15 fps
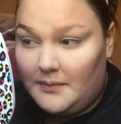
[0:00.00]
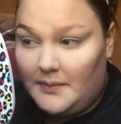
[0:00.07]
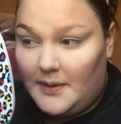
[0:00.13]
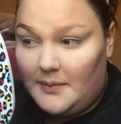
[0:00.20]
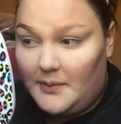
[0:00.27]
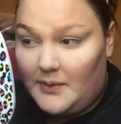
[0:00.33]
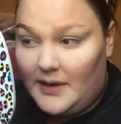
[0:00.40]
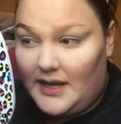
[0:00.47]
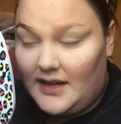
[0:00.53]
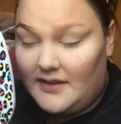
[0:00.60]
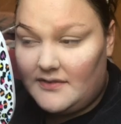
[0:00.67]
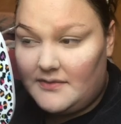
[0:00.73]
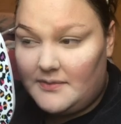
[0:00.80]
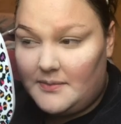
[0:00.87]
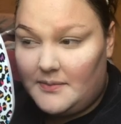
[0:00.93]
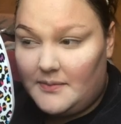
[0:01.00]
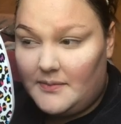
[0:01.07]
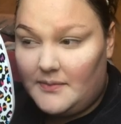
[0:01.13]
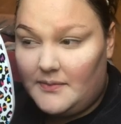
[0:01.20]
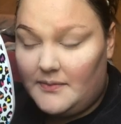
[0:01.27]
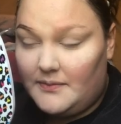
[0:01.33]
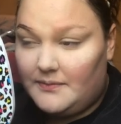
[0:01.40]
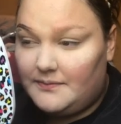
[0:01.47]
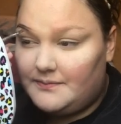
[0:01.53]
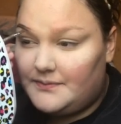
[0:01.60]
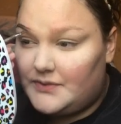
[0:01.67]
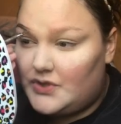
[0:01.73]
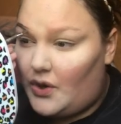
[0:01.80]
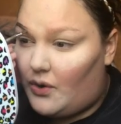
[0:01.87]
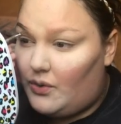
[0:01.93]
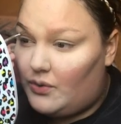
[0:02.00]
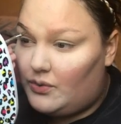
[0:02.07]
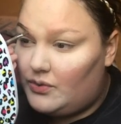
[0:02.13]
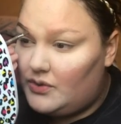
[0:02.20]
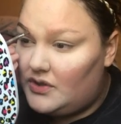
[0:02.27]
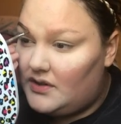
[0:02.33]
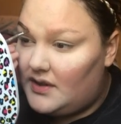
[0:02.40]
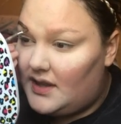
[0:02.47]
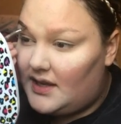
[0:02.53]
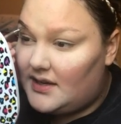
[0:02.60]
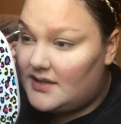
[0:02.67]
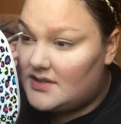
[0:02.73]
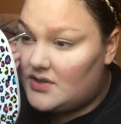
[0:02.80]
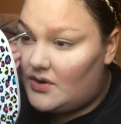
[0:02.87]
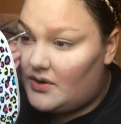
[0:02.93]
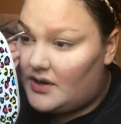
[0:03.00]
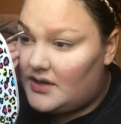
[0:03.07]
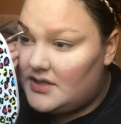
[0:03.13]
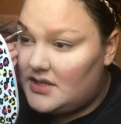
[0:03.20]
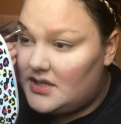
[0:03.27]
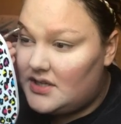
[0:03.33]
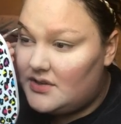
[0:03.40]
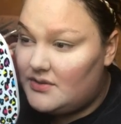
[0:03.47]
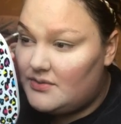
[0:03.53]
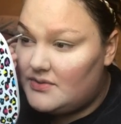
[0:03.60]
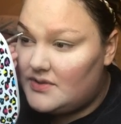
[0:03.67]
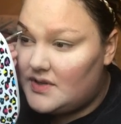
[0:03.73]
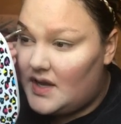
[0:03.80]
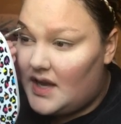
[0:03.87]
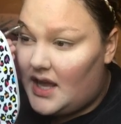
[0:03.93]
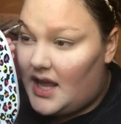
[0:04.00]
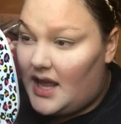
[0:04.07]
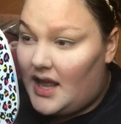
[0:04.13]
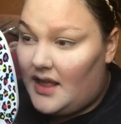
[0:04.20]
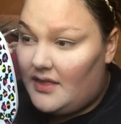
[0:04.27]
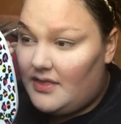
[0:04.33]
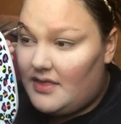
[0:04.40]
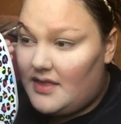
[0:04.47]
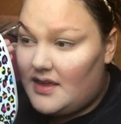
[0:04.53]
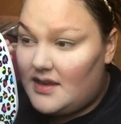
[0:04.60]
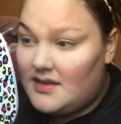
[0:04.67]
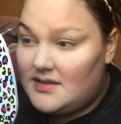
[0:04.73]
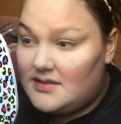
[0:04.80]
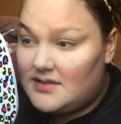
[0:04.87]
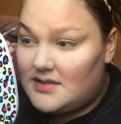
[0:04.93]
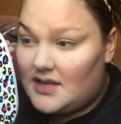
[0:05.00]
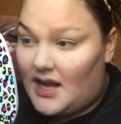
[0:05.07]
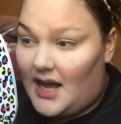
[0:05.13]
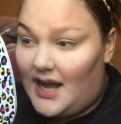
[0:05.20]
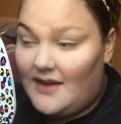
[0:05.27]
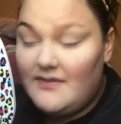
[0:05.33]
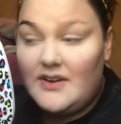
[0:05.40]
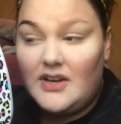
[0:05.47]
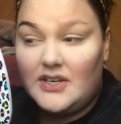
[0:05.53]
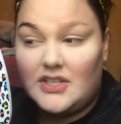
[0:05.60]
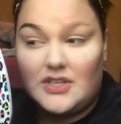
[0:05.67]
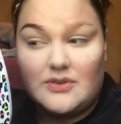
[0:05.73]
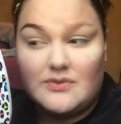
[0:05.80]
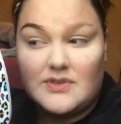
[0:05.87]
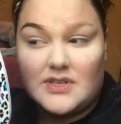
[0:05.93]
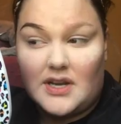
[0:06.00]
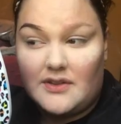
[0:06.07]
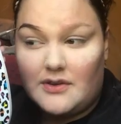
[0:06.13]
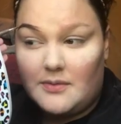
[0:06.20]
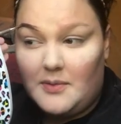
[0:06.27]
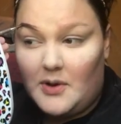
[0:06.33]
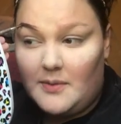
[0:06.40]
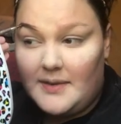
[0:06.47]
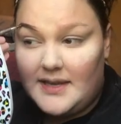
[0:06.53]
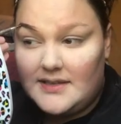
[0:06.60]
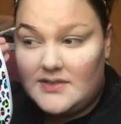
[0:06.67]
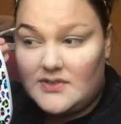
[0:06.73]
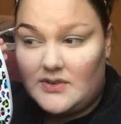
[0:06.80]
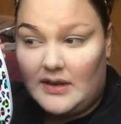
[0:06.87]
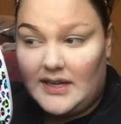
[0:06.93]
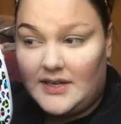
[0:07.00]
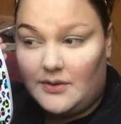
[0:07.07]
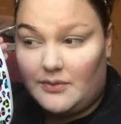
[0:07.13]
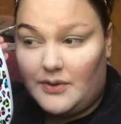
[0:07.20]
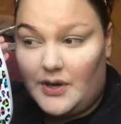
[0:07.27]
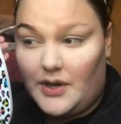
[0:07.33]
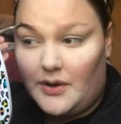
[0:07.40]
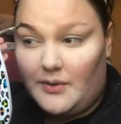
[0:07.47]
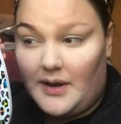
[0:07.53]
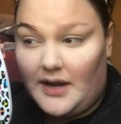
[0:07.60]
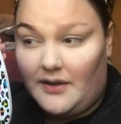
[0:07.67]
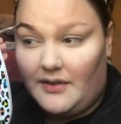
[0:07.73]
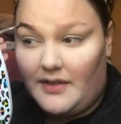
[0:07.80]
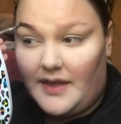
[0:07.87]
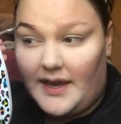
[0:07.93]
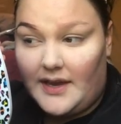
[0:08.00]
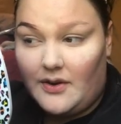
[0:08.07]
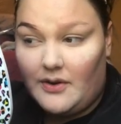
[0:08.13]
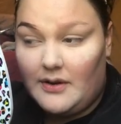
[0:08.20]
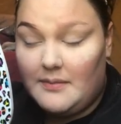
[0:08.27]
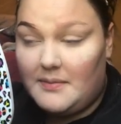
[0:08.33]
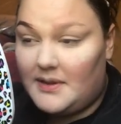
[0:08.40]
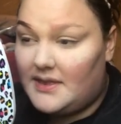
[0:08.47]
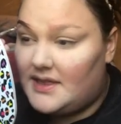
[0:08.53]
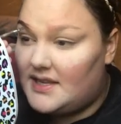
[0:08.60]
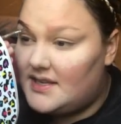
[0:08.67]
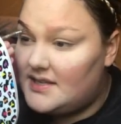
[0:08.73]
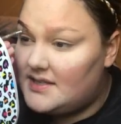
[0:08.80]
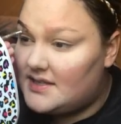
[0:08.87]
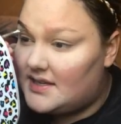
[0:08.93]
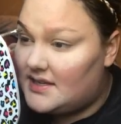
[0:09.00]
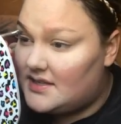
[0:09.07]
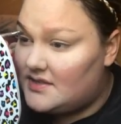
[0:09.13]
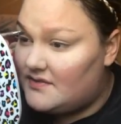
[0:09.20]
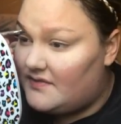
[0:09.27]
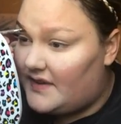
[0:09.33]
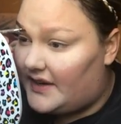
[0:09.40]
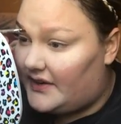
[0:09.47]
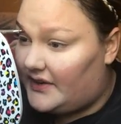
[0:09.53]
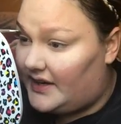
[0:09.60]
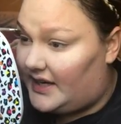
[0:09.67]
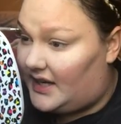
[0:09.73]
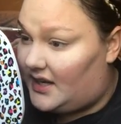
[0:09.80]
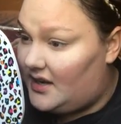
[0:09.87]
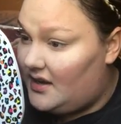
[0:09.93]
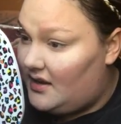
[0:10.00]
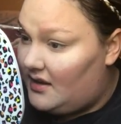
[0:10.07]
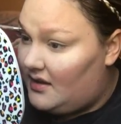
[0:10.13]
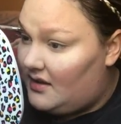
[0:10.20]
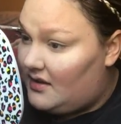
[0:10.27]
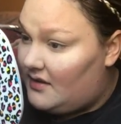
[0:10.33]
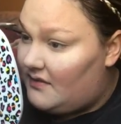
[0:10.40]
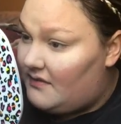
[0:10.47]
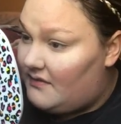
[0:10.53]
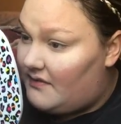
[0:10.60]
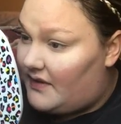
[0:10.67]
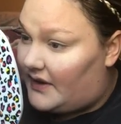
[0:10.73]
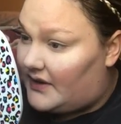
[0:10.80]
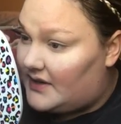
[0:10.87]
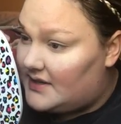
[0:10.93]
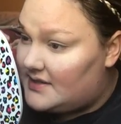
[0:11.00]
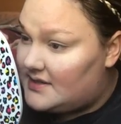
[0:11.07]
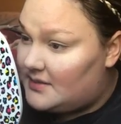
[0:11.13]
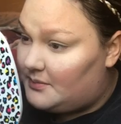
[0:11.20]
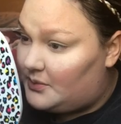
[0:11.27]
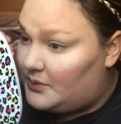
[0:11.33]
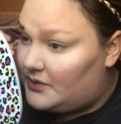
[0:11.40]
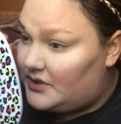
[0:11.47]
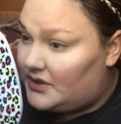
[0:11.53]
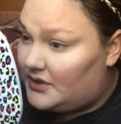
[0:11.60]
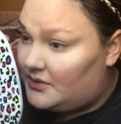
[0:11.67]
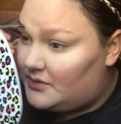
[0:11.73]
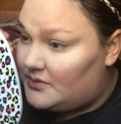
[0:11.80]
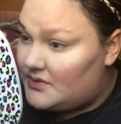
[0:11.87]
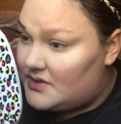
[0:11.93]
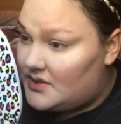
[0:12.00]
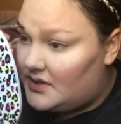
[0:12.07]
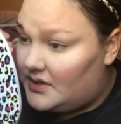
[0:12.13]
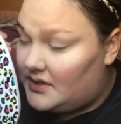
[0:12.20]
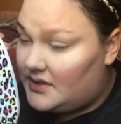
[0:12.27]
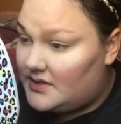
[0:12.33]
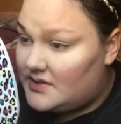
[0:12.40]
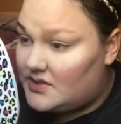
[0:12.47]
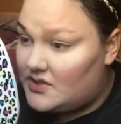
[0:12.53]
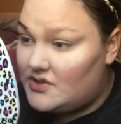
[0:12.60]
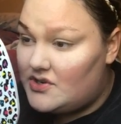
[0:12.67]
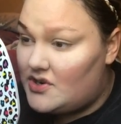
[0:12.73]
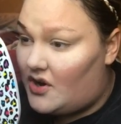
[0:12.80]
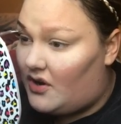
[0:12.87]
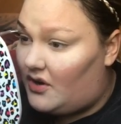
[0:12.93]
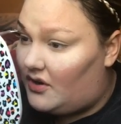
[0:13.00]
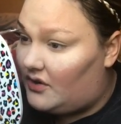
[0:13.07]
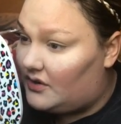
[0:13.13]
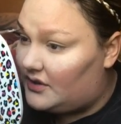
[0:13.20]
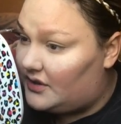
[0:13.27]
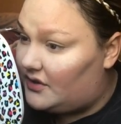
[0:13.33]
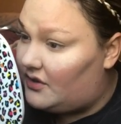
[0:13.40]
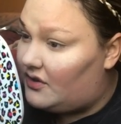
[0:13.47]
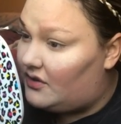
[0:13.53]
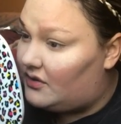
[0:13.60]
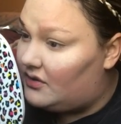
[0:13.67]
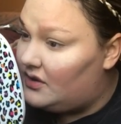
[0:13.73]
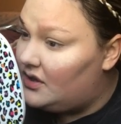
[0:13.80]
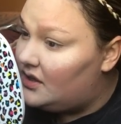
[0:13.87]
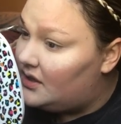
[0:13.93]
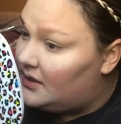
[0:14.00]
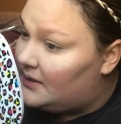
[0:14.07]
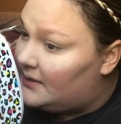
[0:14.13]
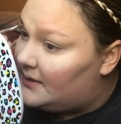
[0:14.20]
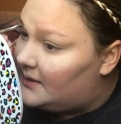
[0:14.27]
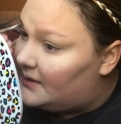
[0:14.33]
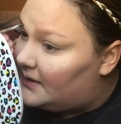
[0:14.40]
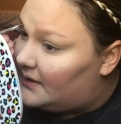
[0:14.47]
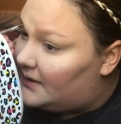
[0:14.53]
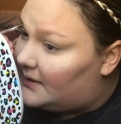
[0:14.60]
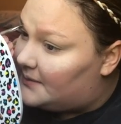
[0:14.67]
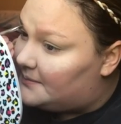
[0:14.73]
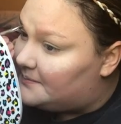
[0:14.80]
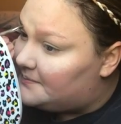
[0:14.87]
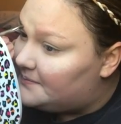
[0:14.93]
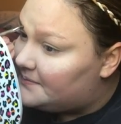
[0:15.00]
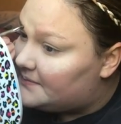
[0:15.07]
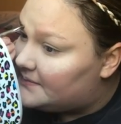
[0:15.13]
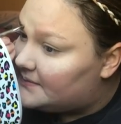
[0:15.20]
people have told that it's hard to use. This, I've not used other pomades, so I don't know how they are, but this is very, very simple to use. It's not hard at all. And